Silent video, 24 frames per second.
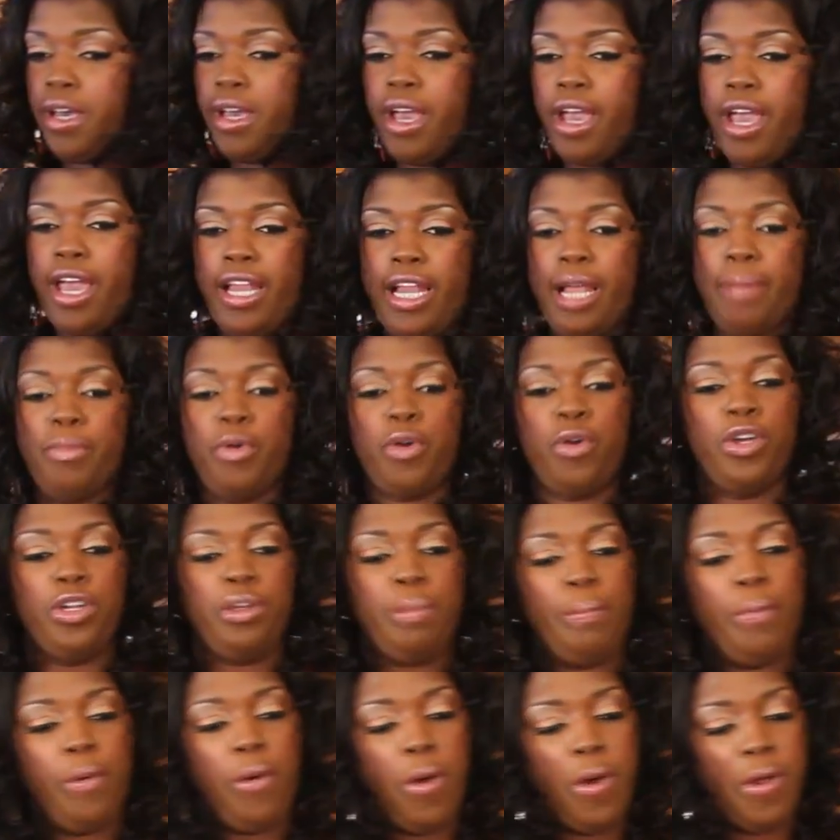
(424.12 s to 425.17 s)
And I'm going to
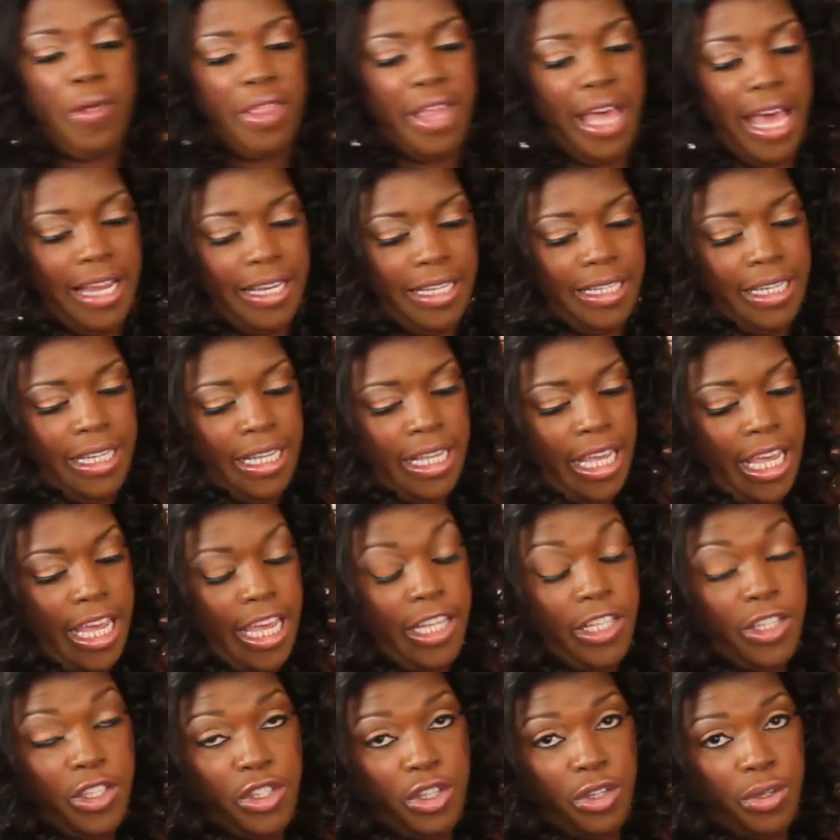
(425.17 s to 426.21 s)
pour that
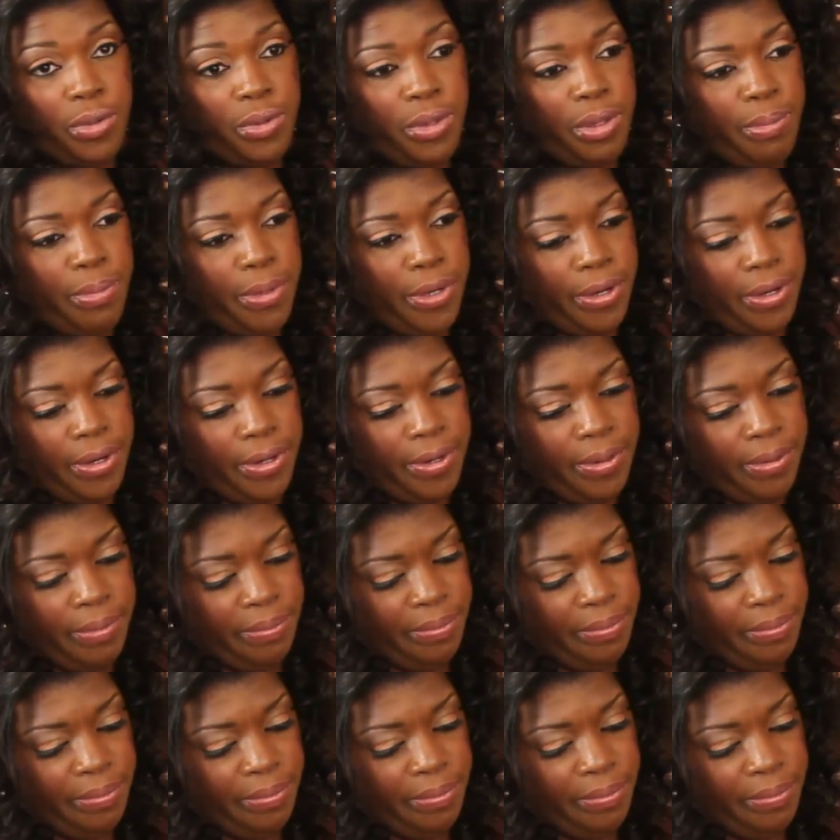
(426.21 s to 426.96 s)
into the bird.